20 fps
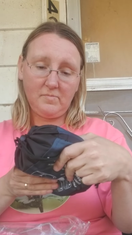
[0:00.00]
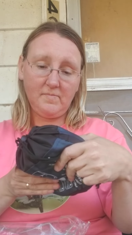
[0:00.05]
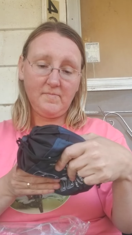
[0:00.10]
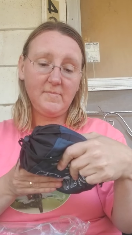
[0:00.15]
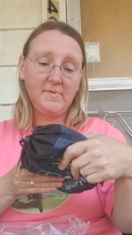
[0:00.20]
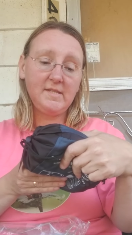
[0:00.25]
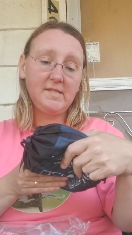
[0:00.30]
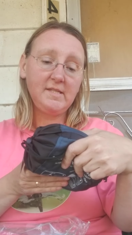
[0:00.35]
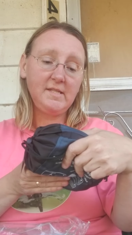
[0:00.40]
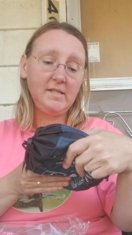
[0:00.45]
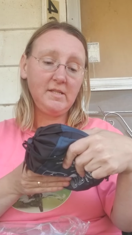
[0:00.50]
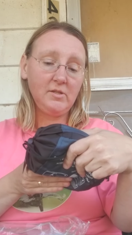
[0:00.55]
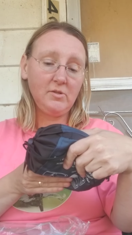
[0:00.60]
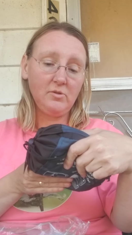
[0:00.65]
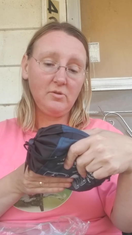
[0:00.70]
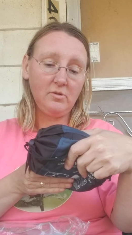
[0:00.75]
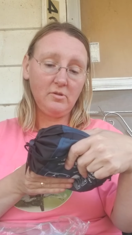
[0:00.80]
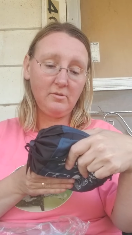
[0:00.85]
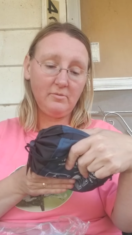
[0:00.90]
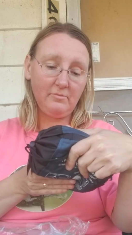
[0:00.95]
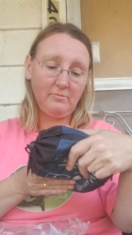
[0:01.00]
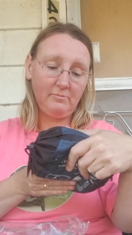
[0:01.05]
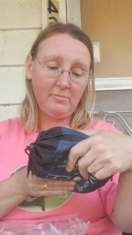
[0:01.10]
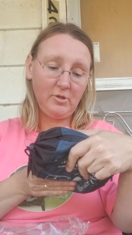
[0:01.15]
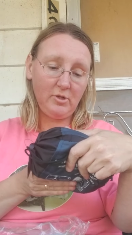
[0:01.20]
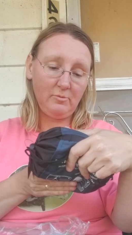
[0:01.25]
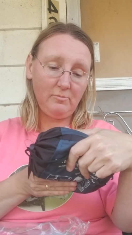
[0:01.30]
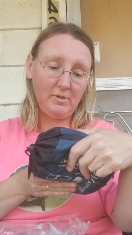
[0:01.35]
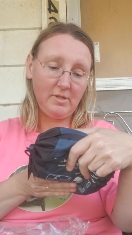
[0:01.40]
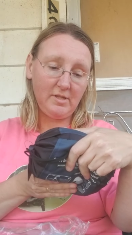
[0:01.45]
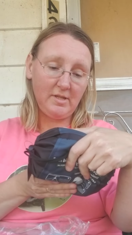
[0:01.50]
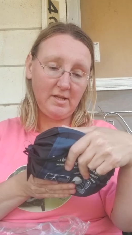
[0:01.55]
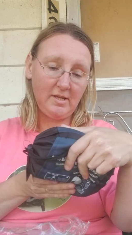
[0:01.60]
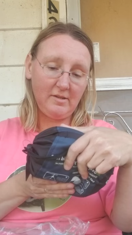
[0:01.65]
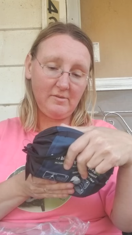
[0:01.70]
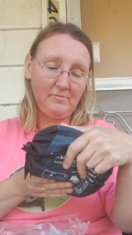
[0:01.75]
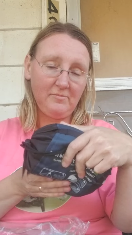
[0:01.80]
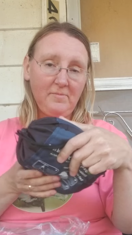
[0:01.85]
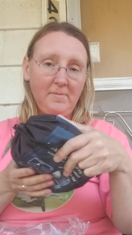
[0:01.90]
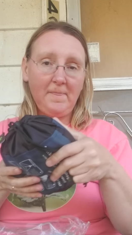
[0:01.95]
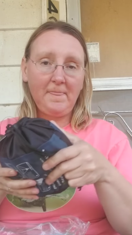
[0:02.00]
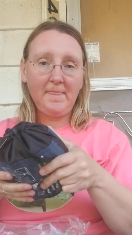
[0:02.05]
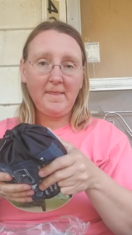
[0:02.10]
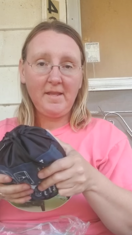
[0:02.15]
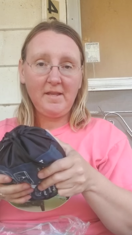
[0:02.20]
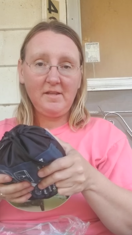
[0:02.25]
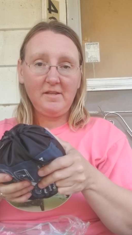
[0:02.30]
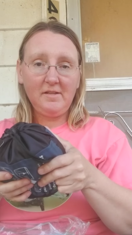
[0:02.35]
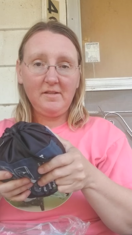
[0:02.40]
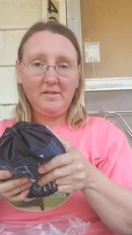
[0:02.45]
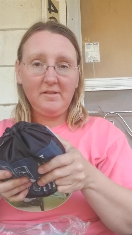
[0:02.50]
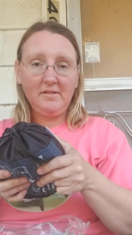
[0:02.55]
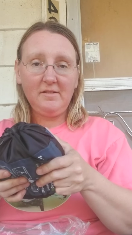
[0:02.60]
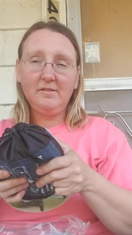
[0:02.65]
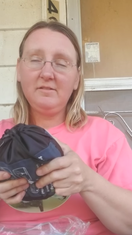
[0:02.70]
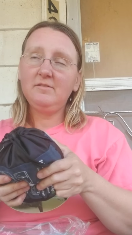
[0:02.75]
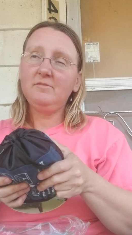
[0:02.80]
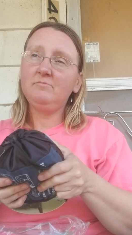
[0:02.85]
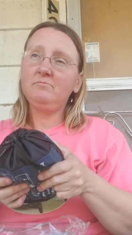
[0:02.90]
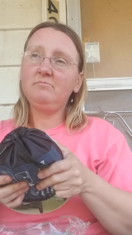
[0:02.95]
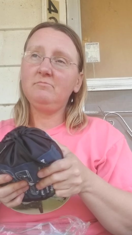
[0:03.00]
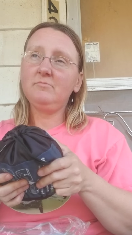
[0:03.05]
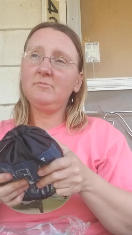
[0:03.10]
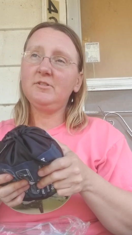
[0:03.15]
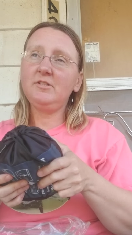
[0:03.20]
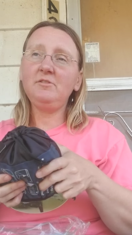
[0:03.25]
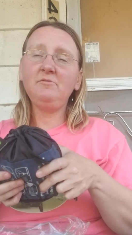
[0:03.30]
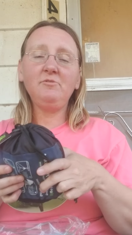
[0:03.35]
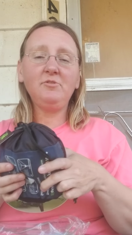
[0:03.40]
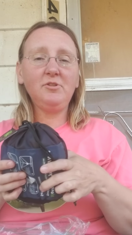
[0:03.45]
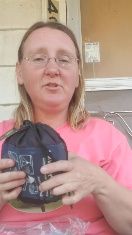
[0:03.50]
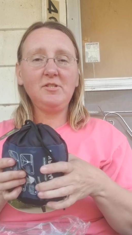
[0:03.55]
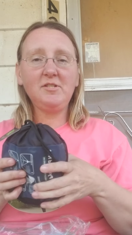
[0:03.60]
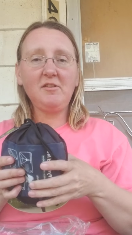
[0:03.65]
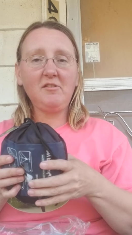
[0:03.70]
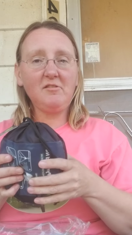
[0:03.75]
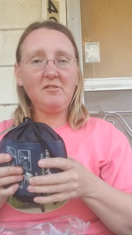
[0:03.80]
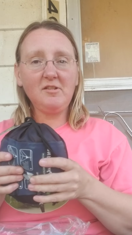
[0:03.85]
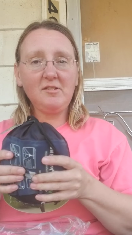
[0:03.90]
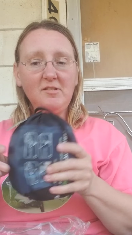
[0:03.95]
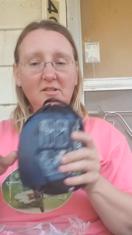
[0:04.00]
Single pyramid net. So I never could decide on